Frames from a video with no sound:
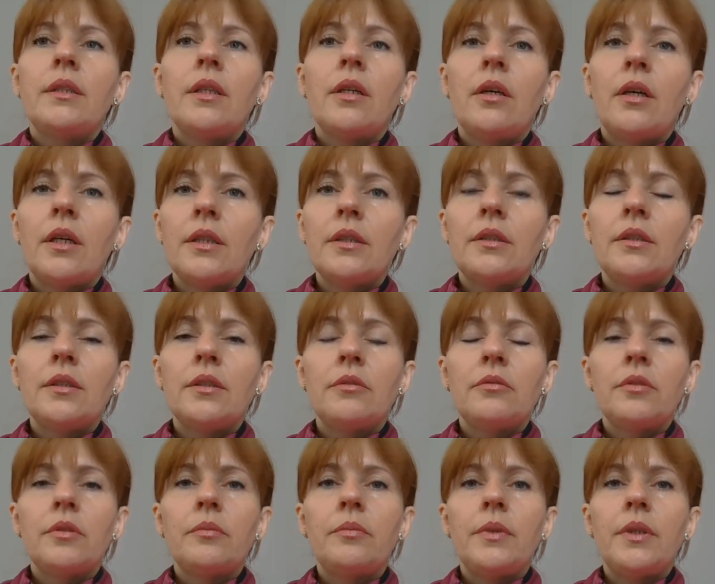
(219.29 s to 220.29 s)
the harder it
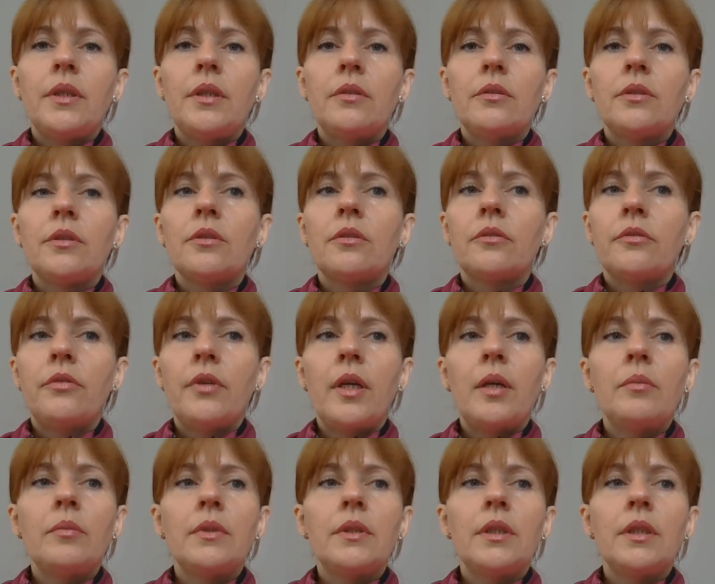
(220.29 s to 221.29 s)
will be on your
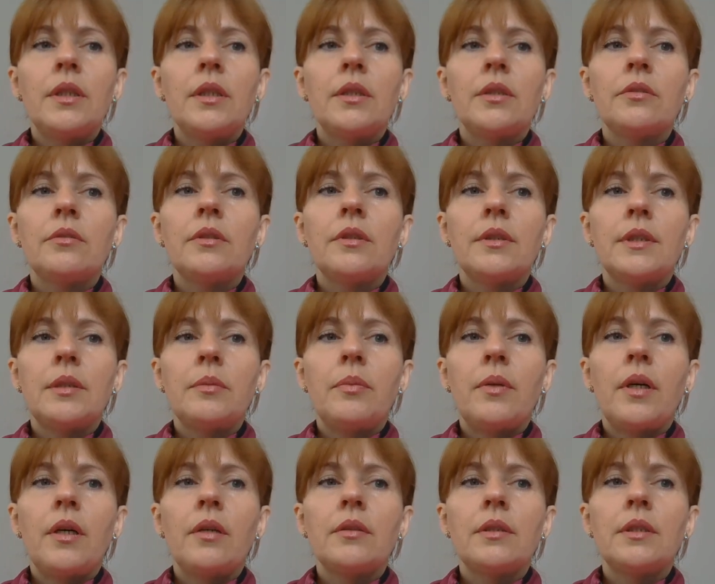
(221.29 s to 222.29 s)
family and on the
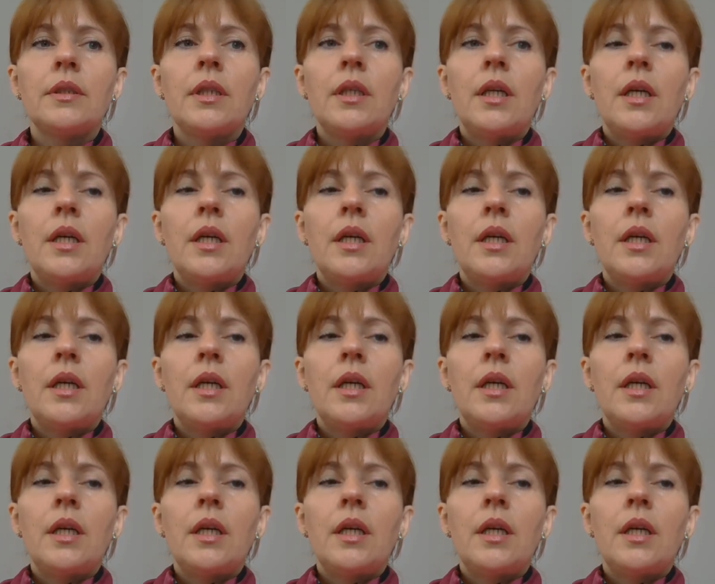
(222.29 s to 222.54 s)
spouse.